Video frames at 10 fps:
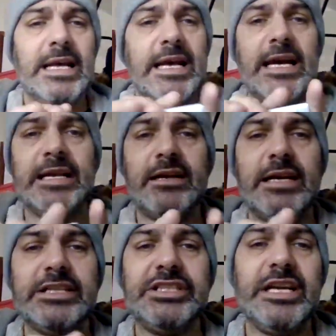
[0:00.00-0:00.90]
And I
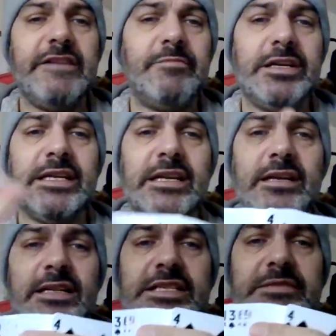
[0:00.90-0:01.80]
actually have my deck,
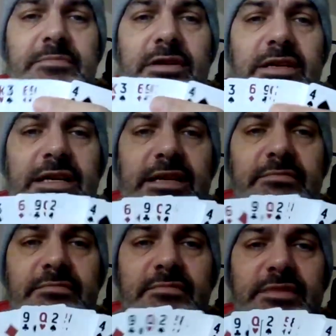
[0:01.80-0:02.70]
this is my
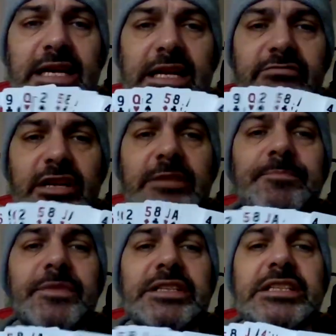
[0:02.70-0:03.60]
daily runner.
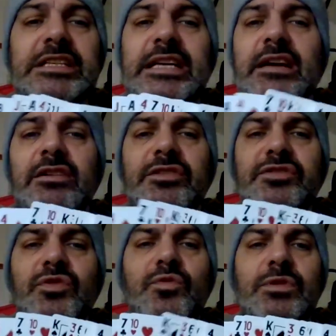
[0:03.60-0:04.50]
This is the deck I use
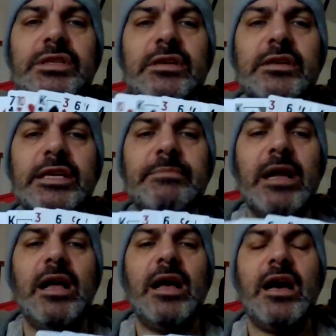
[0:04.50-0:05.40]
all the time.
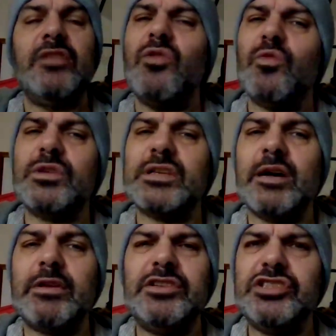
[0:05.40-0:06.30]
Not all the time,
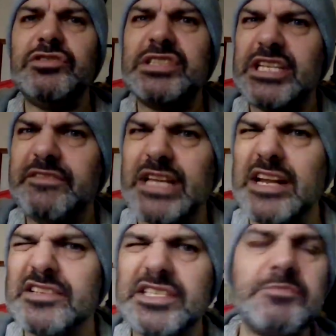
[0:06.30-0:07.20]
I usually use Steve
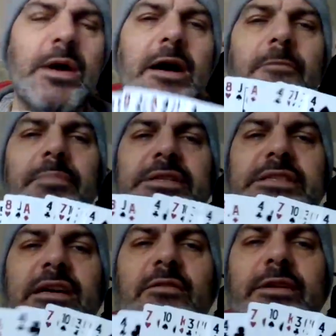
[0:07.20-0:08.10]
Deller's as well, but
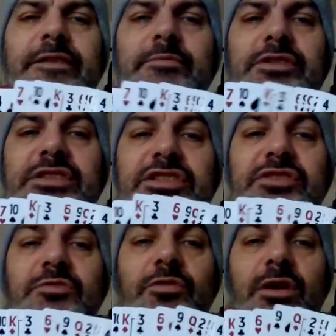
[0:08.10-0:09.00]
if I'm using just
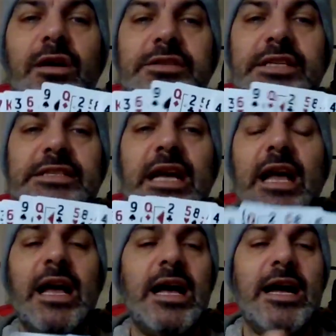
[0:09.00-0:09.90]
normal cards, these
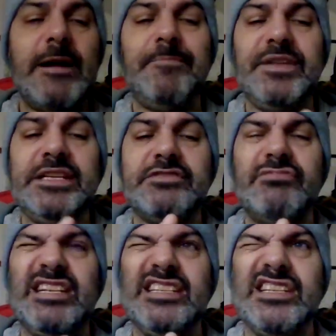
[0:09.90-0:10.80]
are
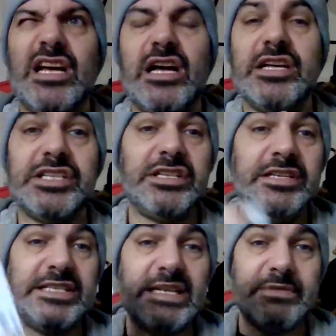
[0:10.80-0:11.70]
in
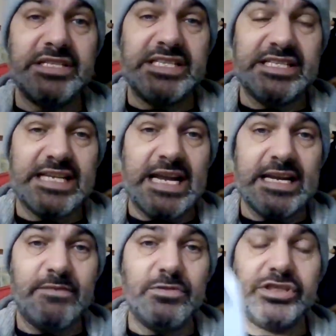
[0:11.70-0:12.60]
size 7
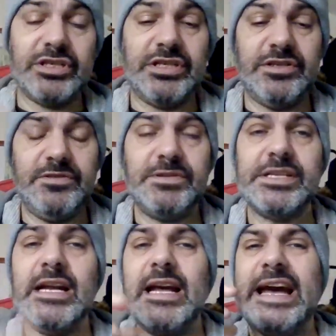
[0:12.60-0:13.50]
stack, which I use.
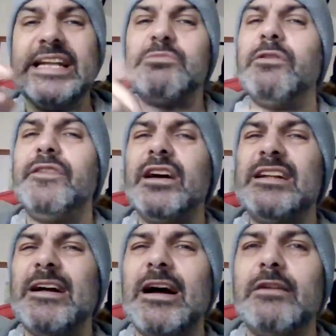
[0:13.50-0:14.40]
And there's one thing I
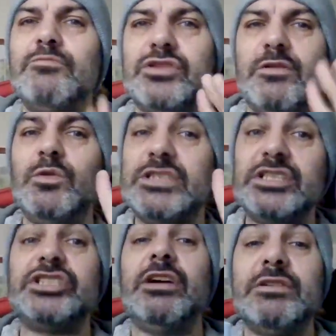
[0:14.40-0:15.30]
wanted to
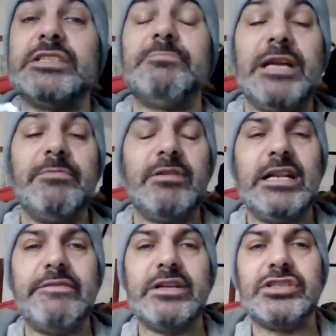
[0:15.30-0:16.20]
show this to people, and I
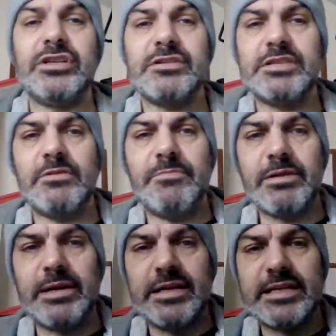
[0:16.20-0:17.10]
never had a chance as well. By the
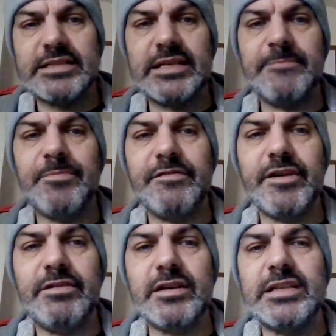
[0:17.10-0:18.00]
way, there's the
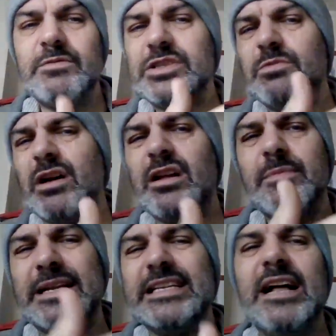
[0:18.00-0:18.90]
very nice, which is what I like
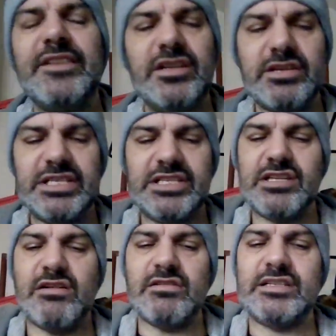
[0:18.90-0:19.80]
about these, the nice
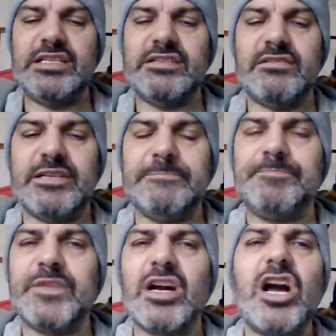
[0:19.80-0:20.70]
dark design.
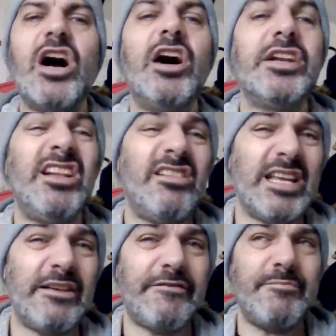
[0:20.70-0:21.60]
I kind of like
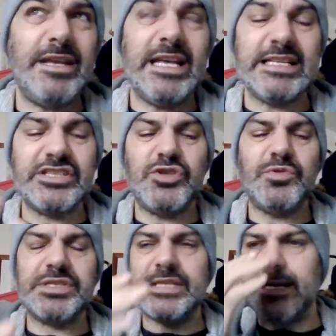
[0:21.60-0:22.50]
it. For me, it
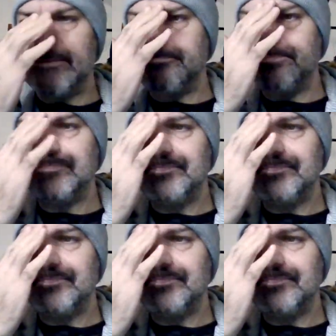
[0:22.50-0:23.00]
suits the